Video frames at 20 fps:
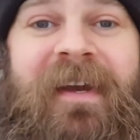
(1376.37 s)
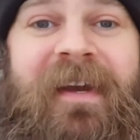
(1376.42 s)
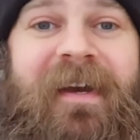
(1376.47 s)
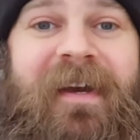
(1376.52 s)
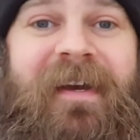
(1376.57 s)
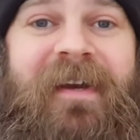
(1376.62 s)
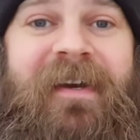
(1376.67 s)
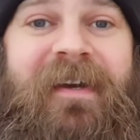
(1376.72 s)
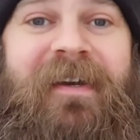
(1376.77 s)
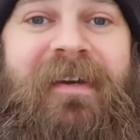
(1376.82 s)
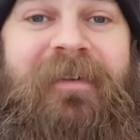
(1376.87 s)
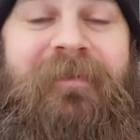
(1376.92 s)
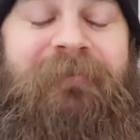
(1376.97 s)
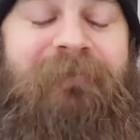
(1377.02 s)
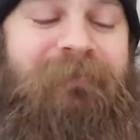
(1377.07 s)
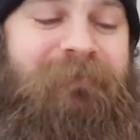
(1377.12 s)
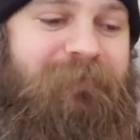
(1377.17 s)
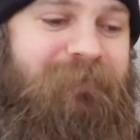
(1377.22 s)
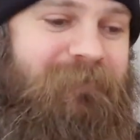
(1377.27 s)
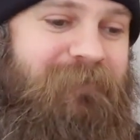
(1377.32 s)

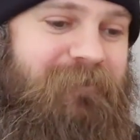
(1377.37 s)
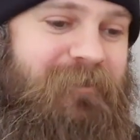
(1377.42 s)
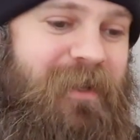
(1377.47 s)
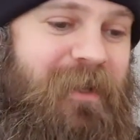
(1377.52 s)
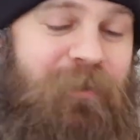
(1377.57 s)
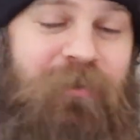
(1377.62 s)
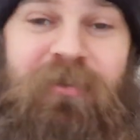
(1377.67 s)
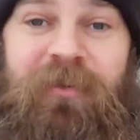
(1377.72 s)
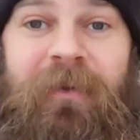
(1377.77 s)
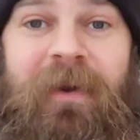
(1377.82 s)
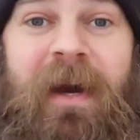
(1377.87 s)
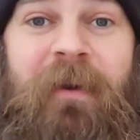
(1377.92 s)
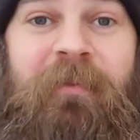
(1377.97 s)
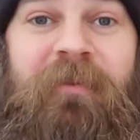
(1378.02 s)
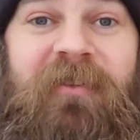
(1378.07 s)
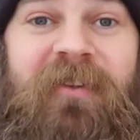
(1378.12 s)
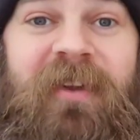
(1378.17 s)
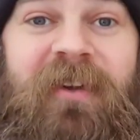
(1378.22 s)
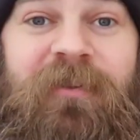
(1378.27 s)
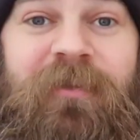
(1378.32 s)
We'll see what
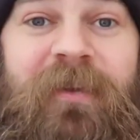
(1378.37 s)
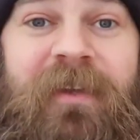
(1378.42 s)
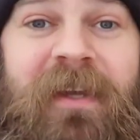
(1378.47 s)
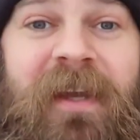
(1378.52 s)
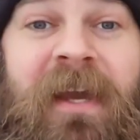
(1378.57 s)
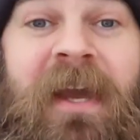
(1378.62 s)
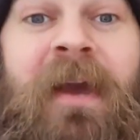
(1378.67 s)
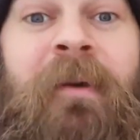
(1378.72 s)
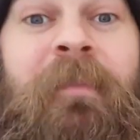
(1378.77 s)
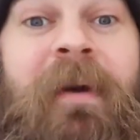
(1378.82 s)
happens next week.